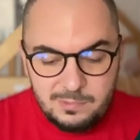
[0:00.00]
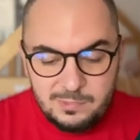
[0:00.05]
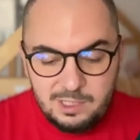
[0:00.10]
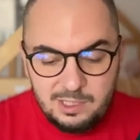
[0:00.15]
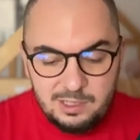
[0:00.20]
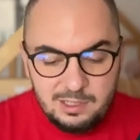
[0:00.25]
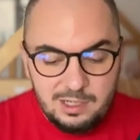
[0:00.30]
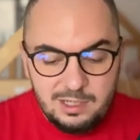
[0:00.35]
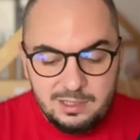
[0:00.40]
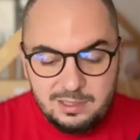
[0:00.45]

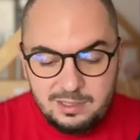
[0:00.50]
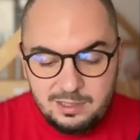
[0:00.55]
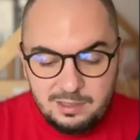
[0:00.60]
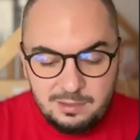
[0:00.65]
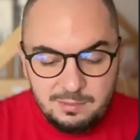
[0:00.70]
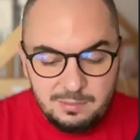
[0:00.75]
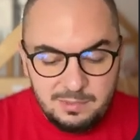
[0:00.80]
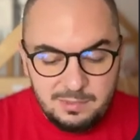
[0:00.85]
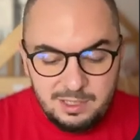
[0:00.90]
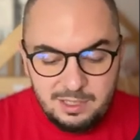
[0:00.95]

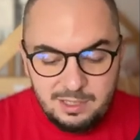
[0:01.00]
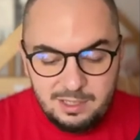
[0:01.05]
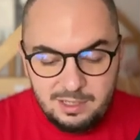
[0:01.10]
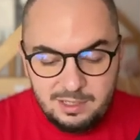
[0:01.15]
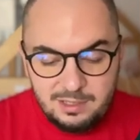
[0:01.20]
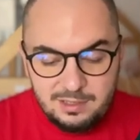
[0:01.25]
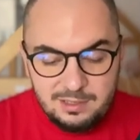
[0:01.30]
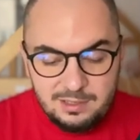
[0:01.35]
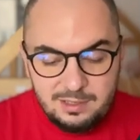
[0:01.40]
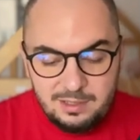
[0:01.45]
custom
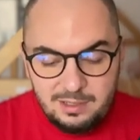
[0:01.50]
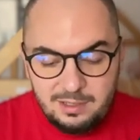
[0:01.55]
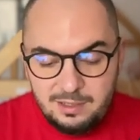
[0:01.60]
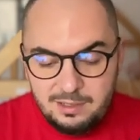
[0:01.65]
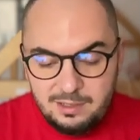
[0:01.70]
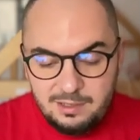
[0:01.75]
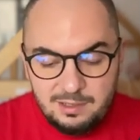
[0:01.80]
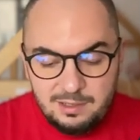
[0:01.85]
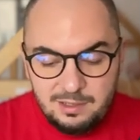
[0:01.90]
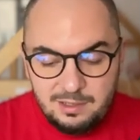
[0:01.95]

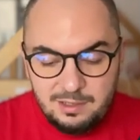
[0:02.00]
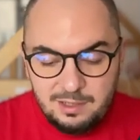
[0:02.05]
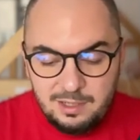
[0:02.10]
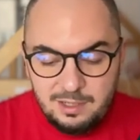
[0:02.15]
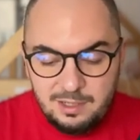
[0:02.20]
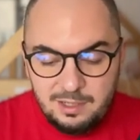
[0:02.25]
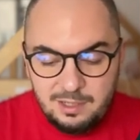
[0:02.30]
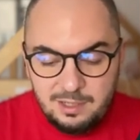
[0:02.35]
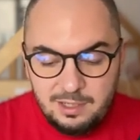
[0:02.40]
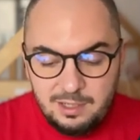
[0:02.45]
external
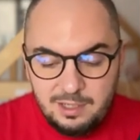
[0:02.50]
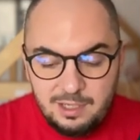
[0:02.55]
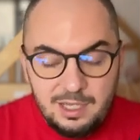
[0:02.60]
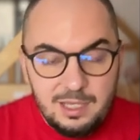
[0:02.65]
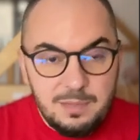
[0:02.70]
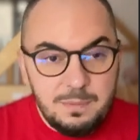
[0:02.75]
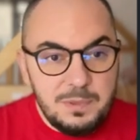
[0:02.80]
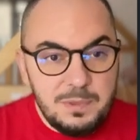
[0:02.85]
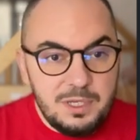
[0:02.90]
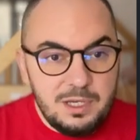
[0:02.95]

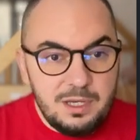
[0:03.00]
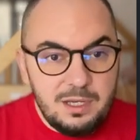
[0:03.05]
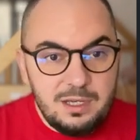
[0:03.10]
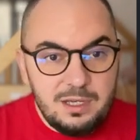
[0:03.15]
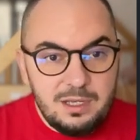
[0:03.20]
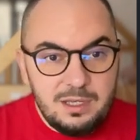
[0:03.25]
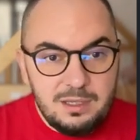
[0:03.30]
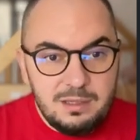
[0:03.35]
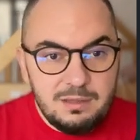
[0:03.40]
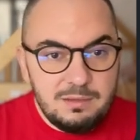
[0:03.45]

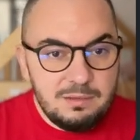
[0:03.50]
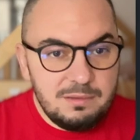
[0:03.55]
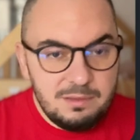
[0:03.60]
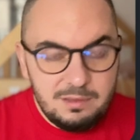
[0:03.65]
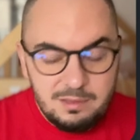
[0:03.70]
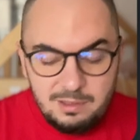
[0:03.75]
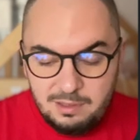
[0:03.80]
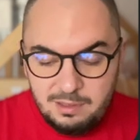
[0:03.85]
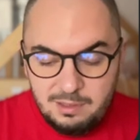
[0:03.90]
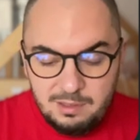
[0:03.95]
API
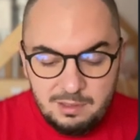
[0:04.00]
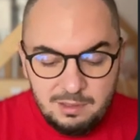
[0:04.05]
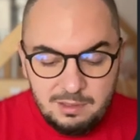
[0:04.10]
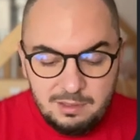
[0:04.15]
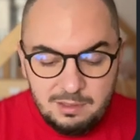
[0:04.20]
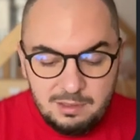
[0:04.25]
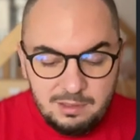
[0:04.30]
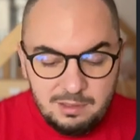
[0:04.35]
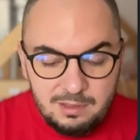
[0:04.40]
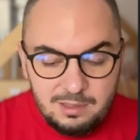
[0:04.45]

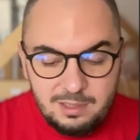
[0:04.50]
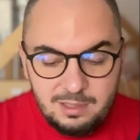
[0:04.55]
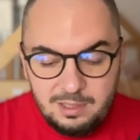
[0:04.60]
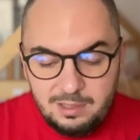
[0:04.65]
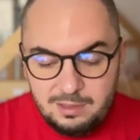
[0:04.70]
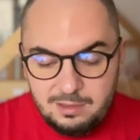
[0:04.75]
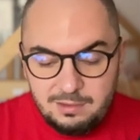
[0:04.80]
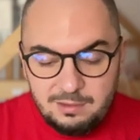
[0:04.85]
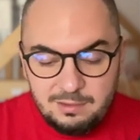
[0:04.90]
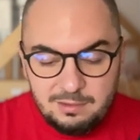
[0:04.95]

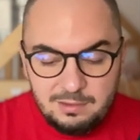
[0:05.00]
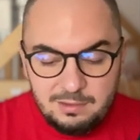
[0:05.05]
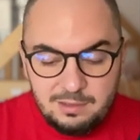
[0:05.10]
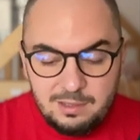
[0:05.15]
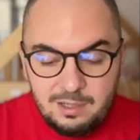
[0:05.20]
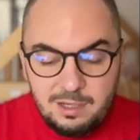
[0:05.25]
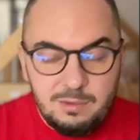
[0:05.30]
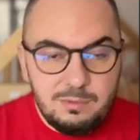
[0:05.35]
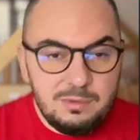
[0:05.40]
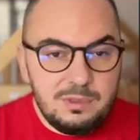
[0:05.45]
get
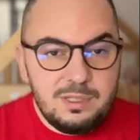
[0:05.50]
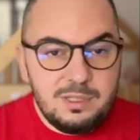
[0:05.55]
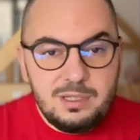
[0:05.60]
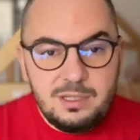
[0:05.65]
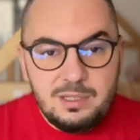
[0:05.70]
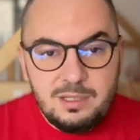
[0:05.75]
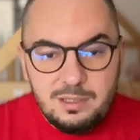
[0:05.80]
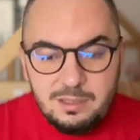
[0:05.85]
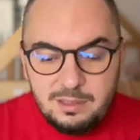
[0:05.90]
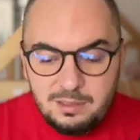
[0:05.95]

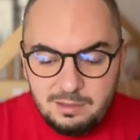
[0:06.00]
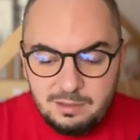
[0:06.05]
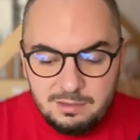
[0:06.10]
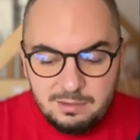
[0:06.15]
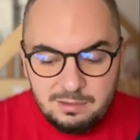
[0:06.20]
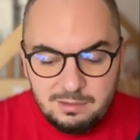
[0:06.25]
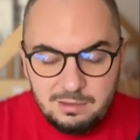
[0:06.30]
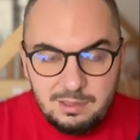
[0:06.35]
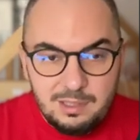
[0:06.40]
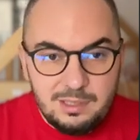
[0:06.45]
country,
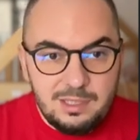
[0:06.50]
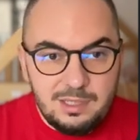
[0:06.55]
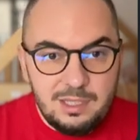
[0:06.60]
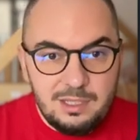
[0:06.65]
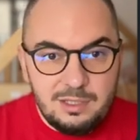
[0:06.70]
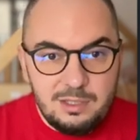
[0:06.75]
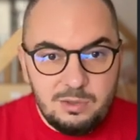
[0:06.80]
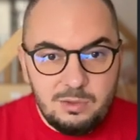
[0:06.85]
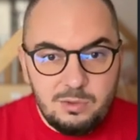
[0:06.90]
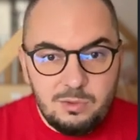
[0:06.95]
and
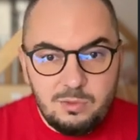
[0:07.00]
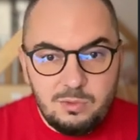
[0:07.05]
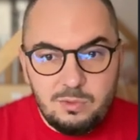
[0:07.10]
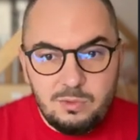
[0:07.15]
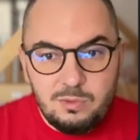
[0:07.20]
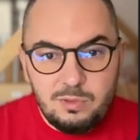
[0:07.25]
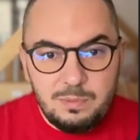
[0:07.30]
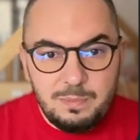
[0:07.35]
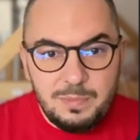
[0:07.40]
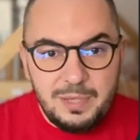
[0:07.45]
then you
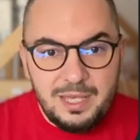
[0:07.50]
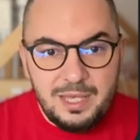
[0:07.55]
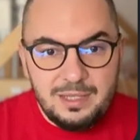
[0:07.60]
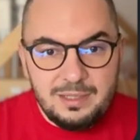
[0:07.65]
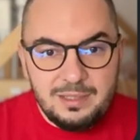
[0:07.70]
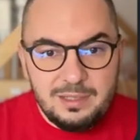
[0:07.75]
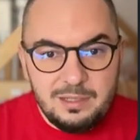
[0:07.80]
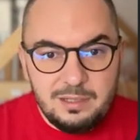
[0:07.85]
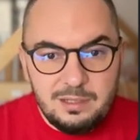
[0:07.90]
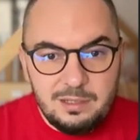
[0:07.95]
will
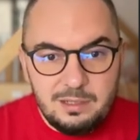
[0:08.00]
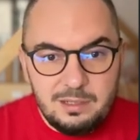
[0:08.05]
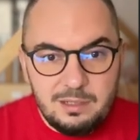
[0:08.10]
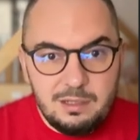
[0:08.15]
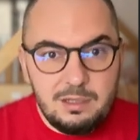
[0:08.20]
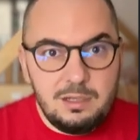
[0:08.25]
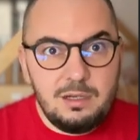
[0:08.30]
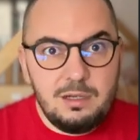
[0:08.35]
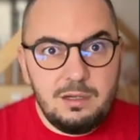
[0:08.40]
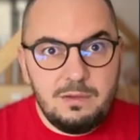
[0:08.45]
pass
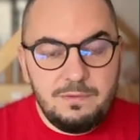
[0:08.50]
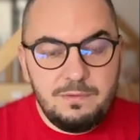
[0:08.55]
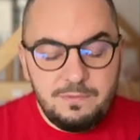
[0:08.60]
the